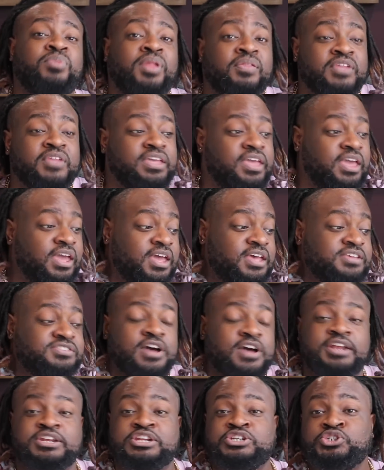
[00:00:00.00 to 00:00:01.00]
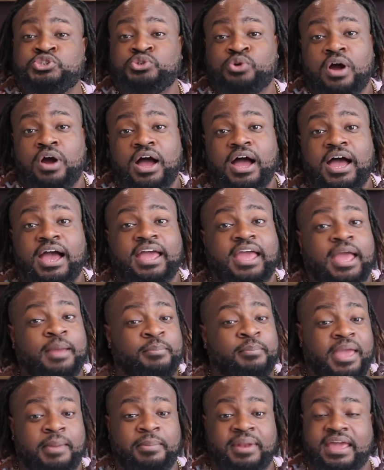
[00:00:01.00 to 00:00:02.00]
the kids are distraught, and
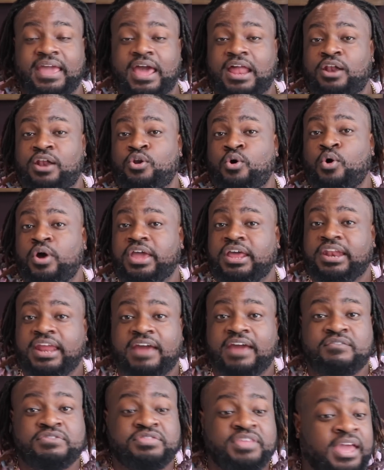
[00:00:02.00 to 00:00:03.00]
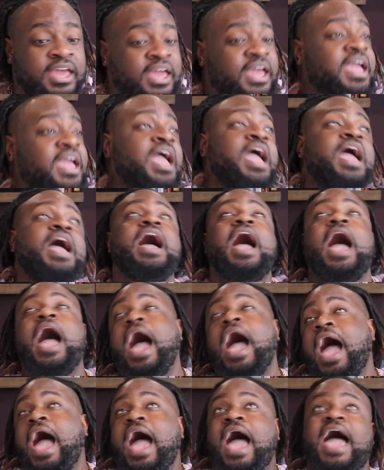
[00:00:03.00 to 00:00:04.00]
baby, they got a lawyer and everything.
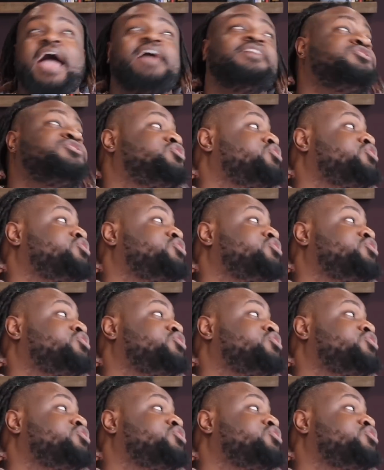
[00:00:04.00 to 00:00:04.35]
I